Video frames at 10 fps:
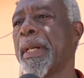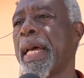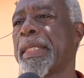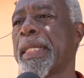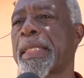
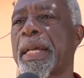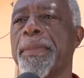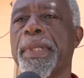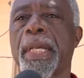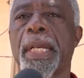license can
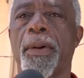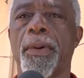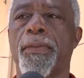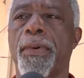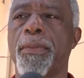be taken
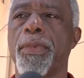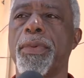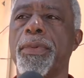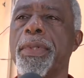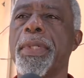away from
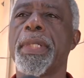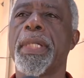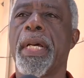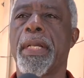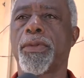you,
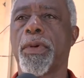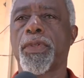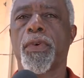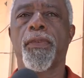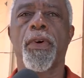and so on and
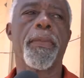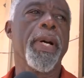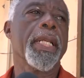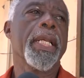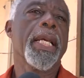so forth.
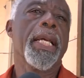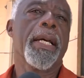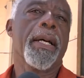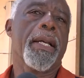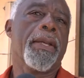But
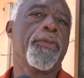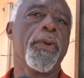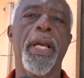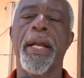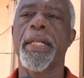if
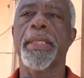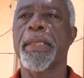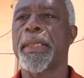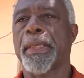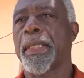you inherit,
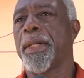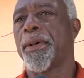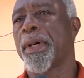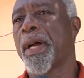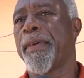say,
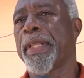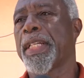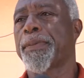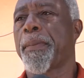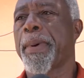your
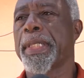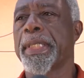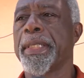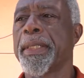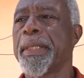grandfather's
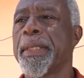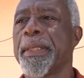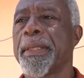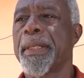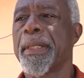property,
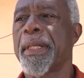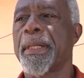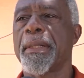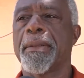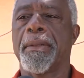
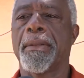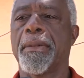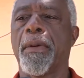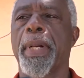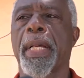
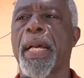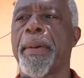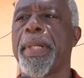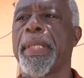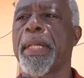nobody can
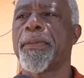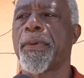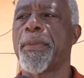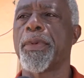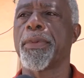come and take it
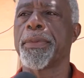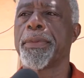from you.